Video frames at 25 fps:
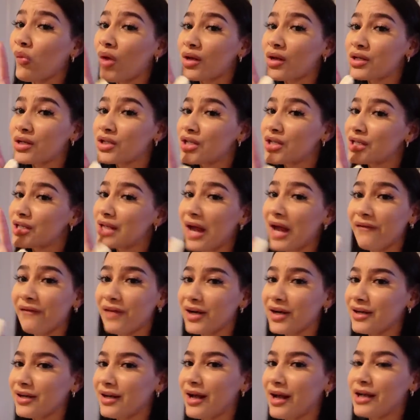she's not
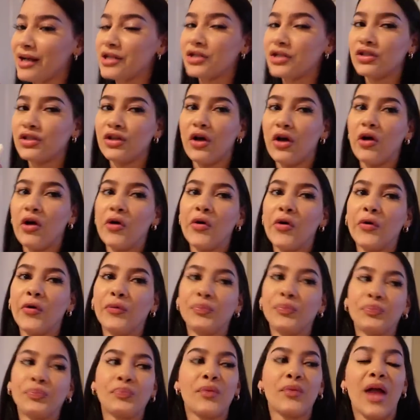ready yet, so
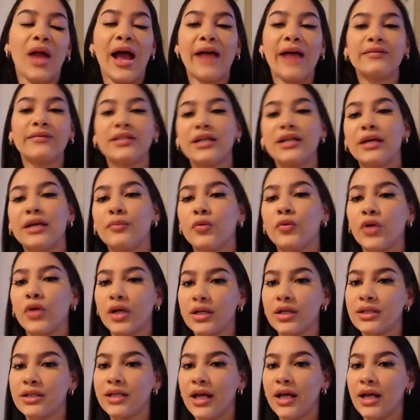I have to get more
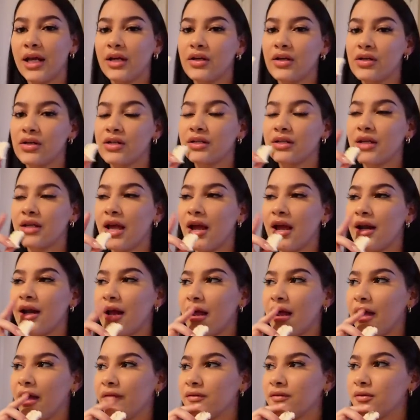containers, and I
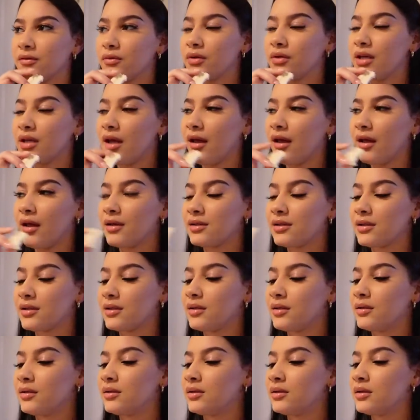have to get
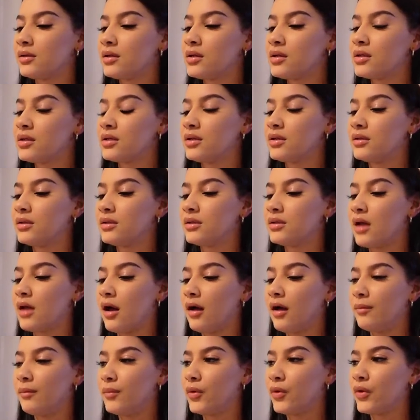
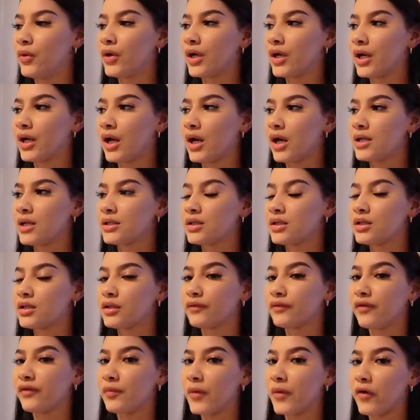some organizers
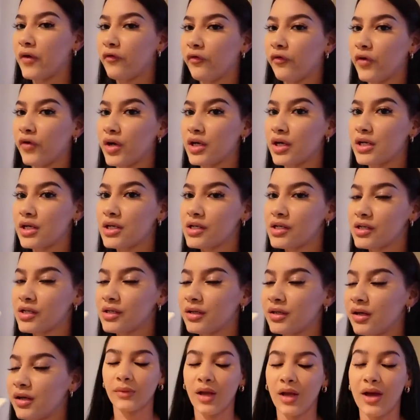for my fridge.
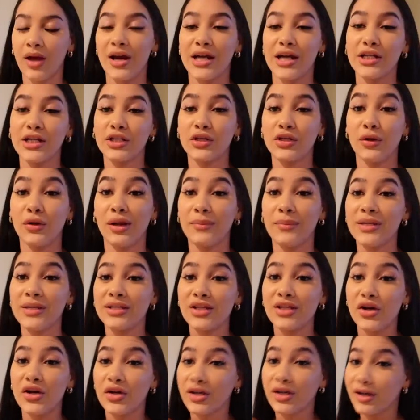All right, so let me
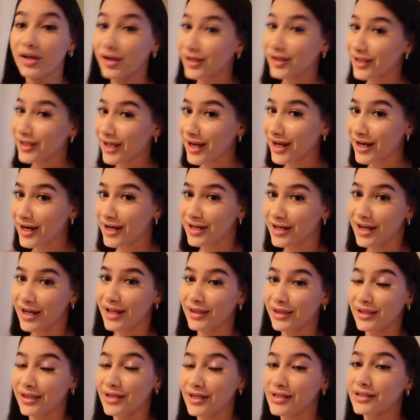start cooking and
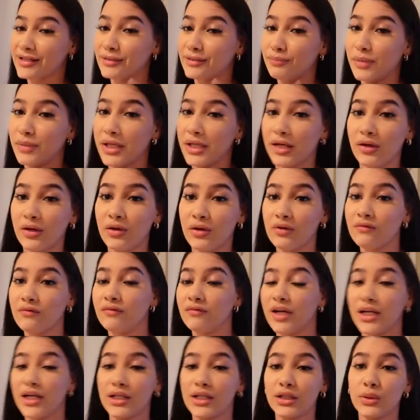get this meal
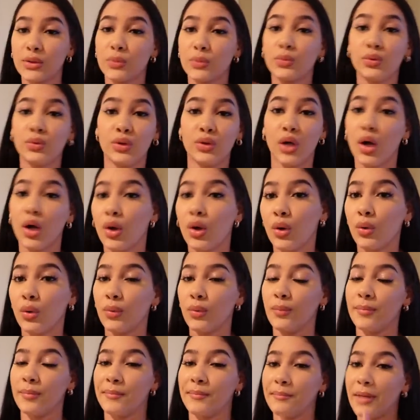ready to go.
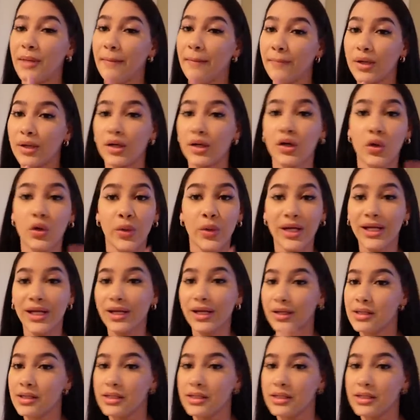Remember, quick and